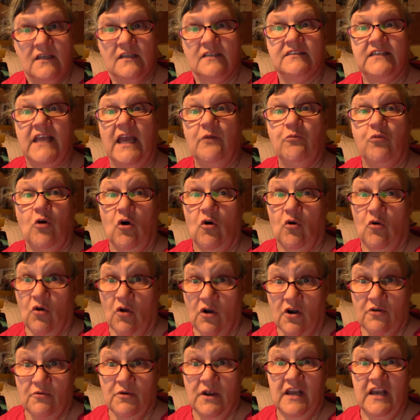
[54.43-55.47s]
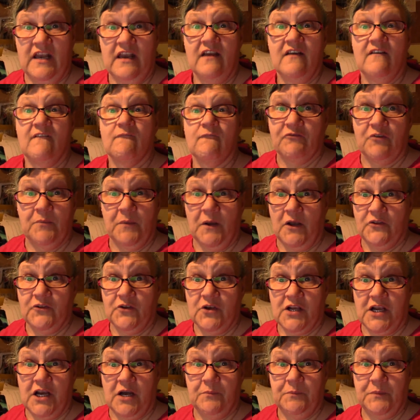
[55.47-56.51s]
they will order it from
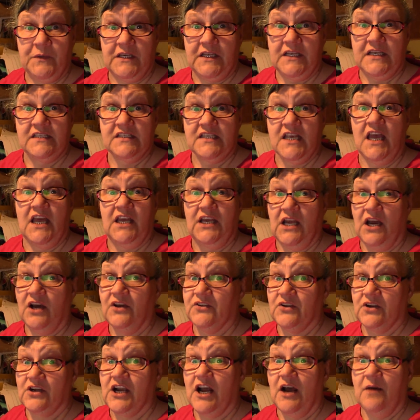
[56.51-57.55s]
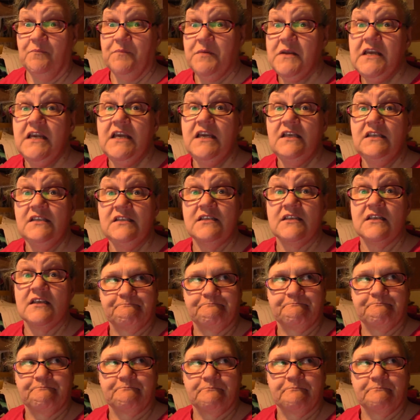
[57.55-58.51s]
other companies and other companies